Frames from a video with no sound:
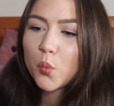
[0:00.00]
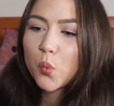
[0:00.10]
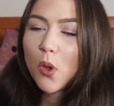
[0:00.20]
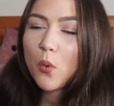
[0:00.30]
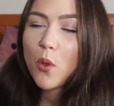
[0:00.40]

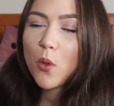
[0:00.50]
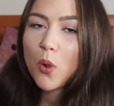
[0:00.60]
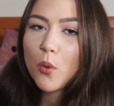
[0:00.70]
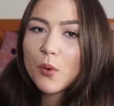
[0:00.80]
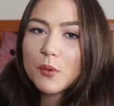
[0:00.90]

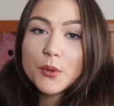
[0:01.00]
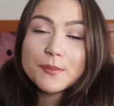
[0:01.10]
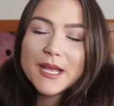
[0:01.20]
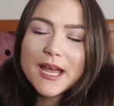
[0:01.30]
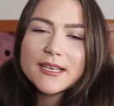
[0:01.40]
what would
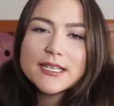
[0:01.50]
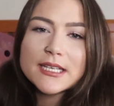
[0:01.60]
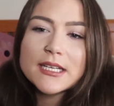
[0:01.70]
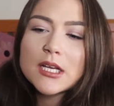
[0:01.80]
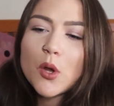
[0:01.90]
be
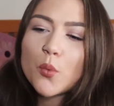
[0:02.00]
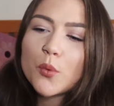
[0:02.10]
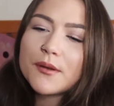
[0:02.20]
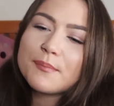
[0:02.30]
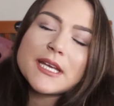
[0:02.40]
handy
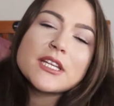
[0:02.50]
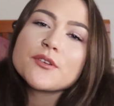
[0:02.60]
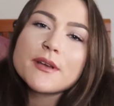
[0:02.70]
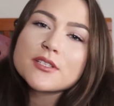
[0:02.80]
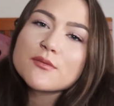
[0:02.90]
would be
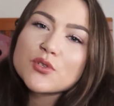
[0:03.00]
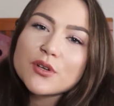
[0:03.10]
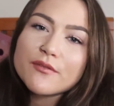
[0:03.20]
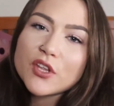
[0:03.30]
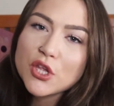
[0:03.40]
doing some
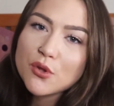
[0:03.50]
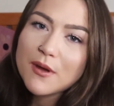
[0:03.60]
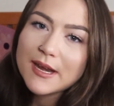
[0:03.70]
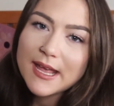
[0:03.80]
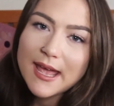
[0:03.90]
sort of
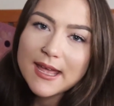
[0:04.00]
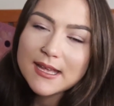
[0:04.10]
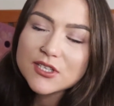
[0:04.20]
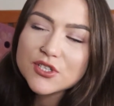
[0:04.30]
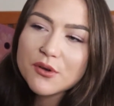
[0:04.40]

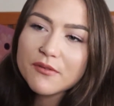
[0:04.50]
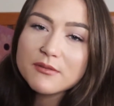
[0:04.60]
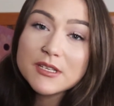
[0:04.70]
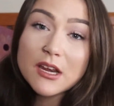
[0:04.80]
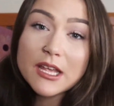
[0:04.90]
Q&A. So if I
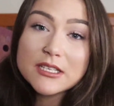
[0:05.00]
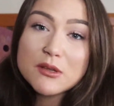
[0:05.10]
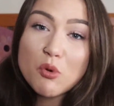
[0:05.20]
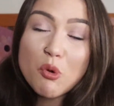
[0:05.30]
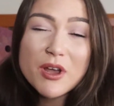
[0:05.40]
was getting
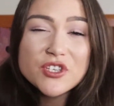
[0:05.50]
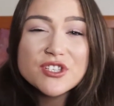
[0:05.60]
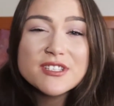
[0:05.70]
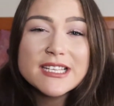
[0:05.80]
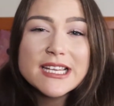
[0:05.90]
some
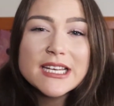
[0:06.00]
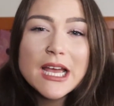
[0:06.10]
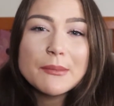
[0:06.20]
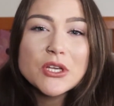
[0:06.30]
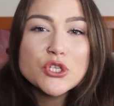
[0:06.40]
questions in,
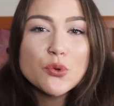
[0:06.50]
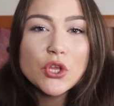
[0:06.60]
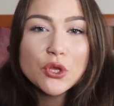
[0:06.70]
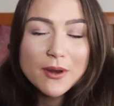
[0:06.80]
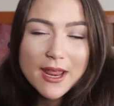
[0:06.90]
I might do a
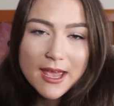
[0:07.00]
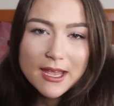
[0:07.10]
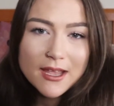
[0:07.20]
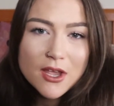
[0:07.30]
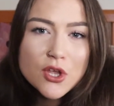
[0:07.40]

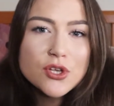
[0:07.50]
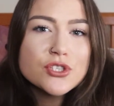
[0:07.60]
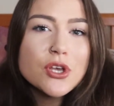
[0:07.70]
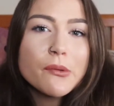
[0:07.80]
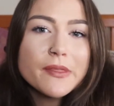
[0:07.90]
Q&A.
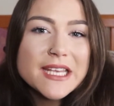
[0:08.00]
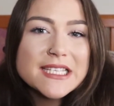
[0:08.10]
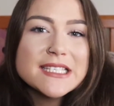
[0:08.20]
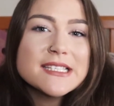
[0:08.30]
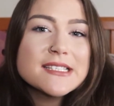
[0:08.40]
So
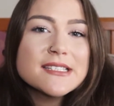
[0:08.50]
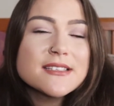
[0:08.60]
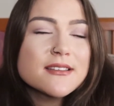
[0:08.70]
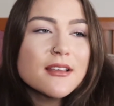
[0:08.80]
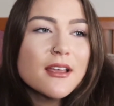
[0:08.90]
this
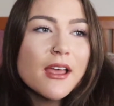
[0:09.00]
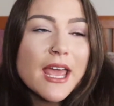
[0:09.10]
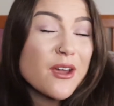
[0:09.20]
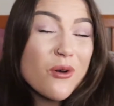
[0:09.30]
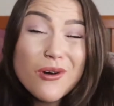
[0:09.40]
is
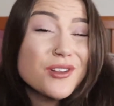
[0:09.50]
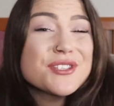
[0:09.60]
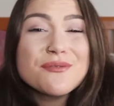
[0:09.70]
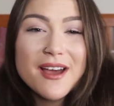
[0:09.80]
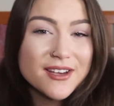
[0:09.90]
a call
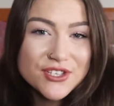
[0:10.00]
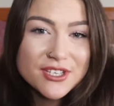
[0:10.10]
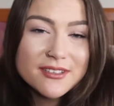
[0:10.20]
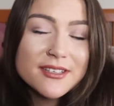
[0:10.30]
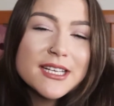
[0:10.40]
to
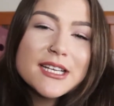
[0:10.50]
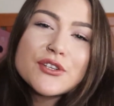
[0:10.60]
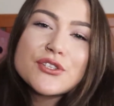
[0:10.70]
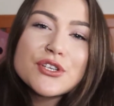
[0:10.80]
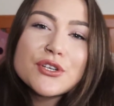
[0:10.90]
action
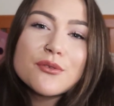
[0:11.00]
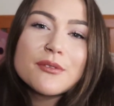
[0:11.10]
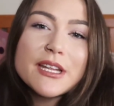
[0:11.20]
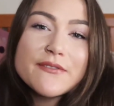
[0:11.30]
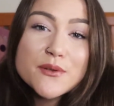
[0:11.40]
to
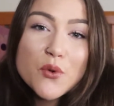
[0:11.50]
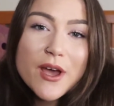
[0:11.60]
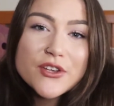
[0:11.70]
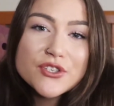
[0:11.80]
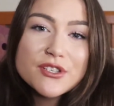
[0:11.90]
leave some
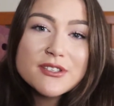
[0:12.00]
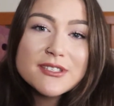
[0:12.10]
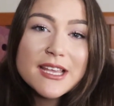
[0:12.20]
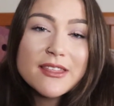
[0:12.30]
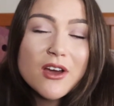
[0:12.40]

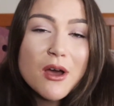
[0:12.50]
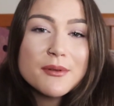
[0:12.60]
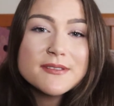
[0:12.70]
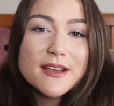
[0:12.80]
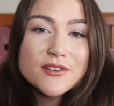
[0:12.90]
questions in the
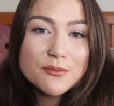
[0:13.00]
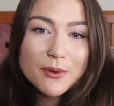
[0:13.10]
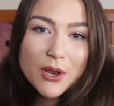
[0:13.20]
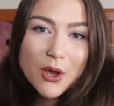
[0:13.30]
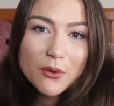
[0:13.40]
comment section
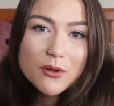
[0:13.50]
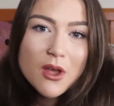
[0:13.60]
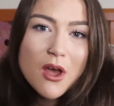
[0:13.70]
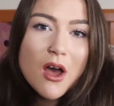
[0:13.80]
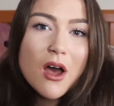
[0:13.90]
below
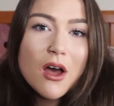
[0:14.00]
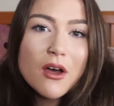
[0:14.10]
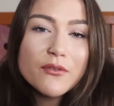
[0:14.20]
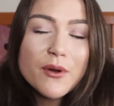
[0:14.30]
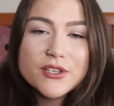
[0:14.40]

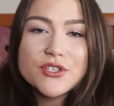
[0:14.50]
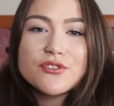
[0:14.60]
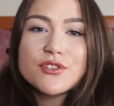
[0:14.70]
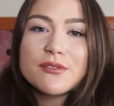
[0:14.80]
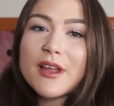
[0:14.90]
of
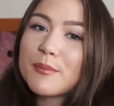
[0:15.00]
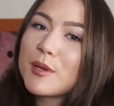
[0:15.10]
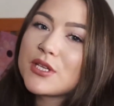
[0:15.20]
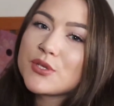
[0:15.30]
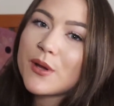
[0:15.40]
questions you'd like
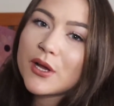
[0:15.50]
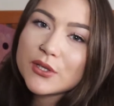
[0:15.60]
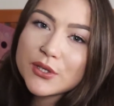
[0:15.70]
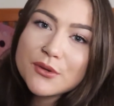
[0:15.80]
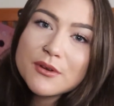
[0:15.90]
me to
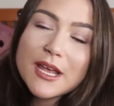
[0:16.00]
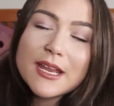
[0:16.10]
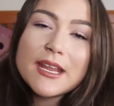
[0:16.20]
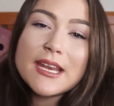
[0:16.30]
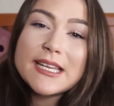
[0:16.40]
include
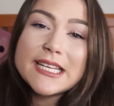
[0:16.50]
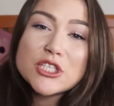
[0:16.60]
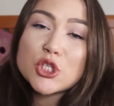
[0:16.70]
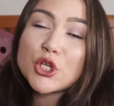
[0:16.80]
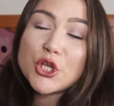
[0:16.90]
in a
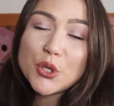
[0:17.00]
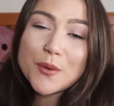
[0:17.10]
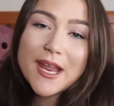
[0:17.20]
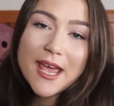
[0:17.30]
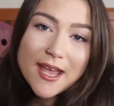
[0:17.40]
little
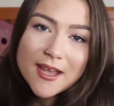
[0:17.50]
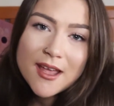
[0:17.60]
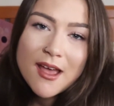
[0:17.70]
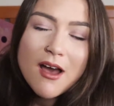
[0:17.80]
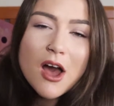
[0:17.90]
Q&A.
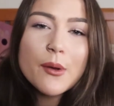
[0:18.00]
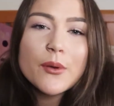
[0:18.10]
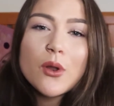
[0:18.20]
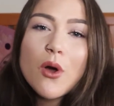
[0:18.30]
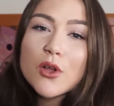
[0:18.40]
I
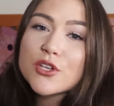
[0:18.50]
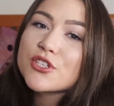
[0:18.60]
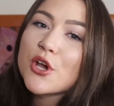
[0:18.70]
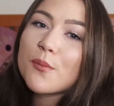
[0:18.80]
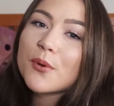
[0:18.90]
will
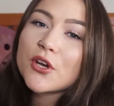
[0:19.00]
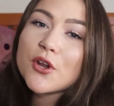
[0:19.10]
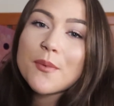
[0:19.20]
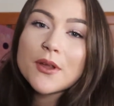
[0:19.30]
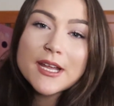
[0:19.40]
also put it
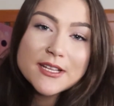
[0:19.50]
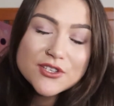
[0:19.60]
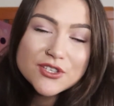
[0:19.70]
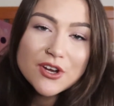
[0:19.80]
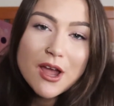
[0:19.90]
up on
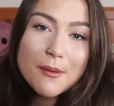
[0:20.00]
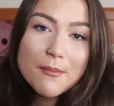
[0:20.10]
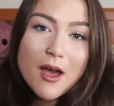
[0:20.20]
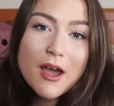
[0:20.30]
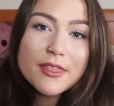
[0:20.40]

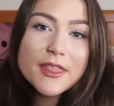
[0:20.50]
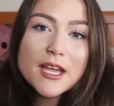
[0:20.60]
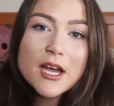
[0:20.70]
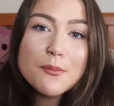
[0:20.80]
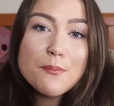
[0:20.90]
Instagram. I
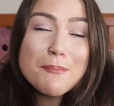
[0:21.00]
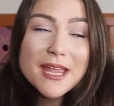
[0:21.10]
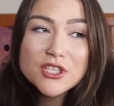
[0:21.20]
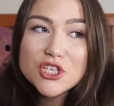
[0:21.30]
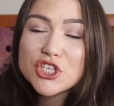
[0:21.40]
think I
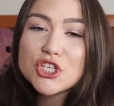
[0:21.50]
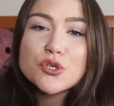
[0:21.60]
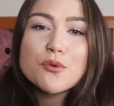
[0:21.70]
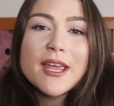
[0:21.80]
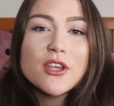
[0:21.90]
meant to
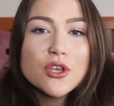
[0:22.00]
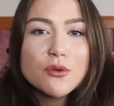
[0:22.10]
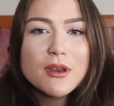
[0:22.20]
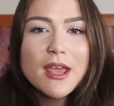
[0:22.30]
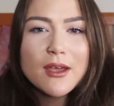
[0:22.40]
do a
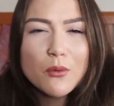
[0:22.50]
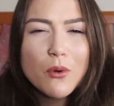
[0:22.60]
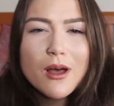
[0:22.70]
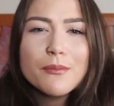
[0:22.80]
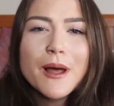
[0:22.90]
Q&A a
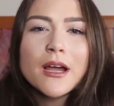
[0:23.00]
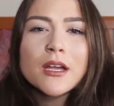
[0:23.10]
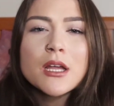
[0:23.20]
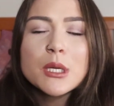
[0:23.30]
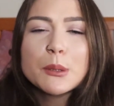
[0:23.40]
while
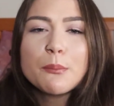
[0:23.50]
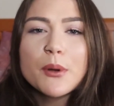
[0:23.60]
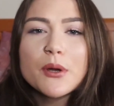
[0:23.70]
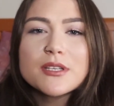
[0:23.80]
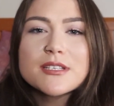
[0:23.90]
back,
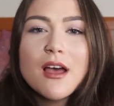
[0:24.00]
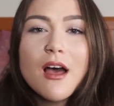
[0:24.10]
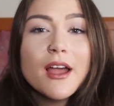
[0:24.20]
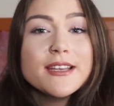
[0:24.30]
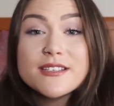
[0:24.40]
but
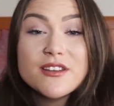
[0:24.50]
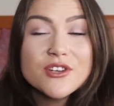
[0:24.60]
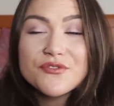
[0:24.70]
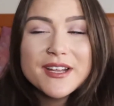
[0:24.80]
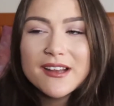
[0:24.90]
I did
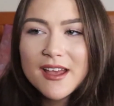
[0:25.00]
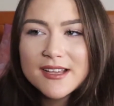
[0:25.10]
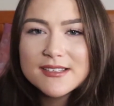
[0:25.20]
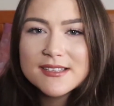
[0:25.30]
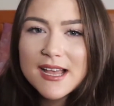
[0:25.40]
not
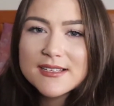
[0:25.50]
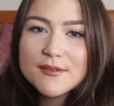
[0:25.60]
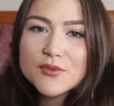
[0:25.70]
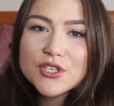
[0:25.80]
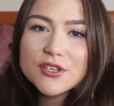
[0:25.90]
realize, as
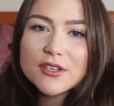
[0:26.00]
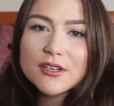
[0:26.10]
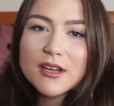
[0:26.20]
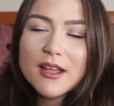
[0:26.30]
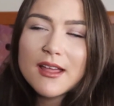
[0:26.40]
I'm
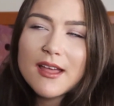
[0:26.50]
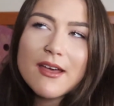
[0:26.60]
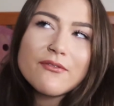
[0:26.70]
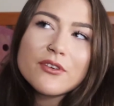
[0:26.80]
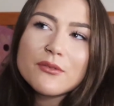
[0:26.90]
sure
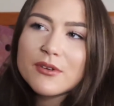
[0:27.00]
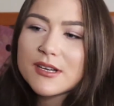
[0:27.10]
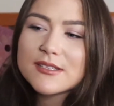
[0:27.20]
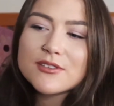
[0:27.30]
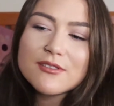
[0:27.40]
everyone
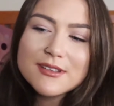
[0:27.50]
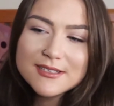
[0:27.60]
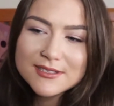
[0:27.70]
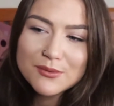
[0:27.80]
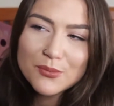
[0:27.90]
has done
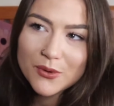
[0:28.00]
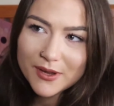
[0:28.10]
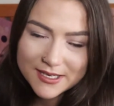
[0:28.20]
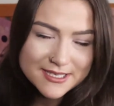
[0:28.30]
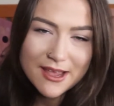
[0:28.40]
this at some
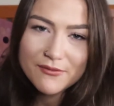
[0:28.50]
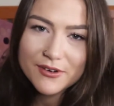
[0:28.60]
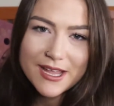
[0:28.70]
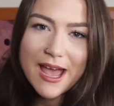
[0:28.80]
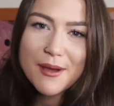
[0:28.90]
point,
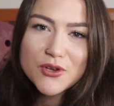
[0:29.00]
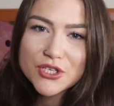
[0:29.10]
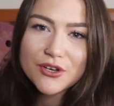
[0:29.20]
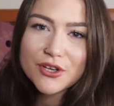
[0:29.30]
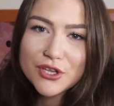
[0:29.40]
every
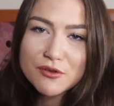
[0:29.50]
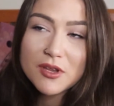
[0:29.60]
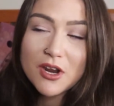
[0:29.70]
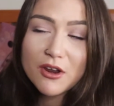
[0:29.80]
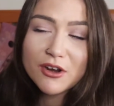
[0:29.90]
amateur
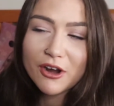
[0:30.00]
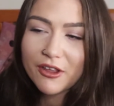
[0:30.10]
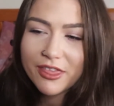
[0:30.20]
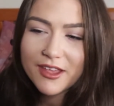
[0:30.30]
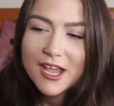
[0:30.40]
human on
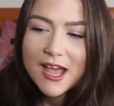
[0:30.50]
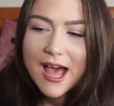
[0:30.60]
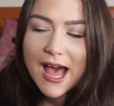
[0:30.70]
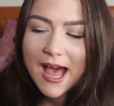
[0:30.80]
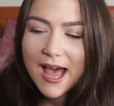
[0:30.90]
earth
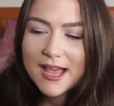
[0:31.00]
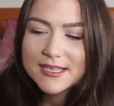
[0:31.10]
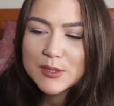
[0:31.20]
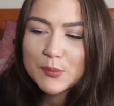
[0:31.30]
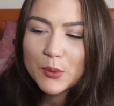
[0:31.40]

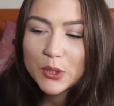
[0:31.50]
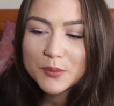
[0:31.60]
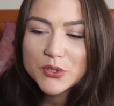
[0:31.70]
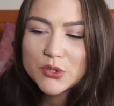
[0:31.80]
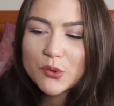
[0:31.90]
has put
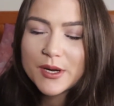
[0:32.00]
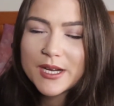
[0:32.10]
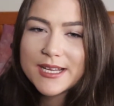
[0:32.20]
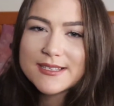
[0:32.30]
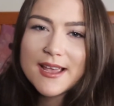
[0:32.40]
up a
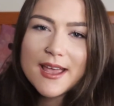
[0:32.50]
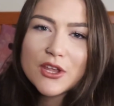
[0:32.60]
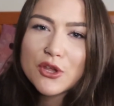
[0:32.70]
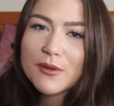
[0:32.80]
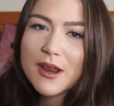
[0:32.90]
story saying
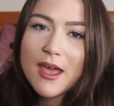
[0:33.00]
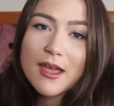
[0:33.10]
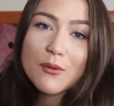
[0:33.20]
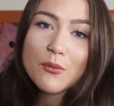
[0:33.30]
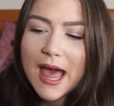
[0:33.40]

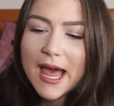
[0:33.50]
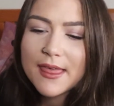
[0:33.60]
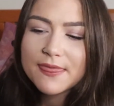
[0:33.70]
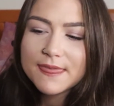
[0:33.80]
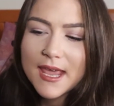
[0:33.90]
Q&A
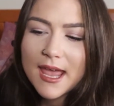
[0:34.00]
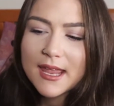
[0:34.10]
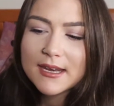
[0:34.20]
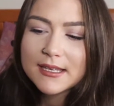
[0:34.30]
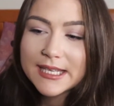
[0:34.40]
and
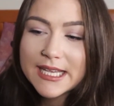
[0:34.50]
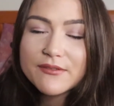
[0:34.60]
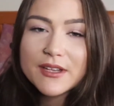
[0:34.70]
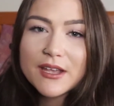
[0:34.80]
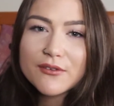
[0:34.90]
then
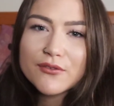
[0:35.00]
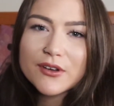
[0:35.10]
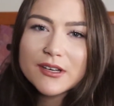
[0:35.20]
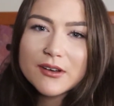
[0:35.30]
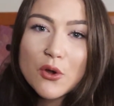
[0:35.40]
leaving it
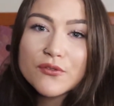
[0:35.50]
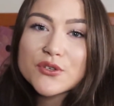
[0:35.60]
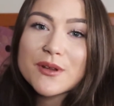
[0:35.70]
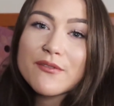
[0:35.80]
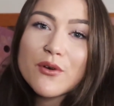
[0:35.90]
for over
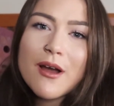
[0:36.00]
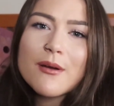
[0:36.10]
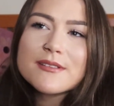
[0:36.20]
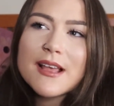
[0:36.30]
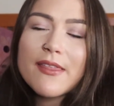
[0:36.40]
24
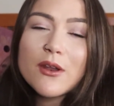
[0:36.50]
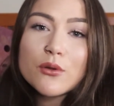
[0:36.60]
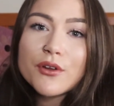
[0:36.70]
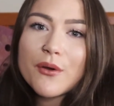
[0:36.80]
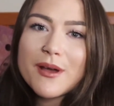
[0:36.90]
hours and then
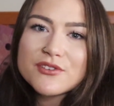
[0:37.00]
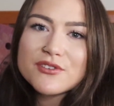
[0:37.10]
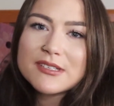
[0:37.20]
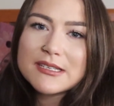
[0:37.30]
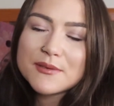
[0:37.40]
all your
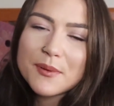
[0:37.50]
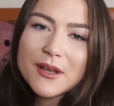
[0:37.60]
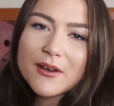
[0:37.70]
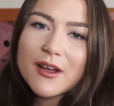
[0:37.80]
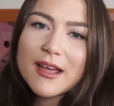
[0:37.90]
questions
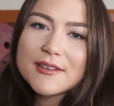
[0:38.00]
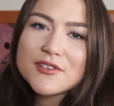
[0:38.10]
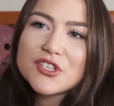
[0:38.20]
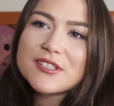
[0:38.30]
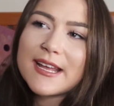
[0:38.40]
disappear and
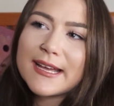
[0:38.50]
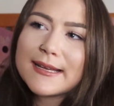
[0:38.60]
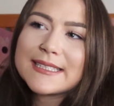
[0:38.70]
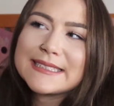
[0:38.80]
it's just like,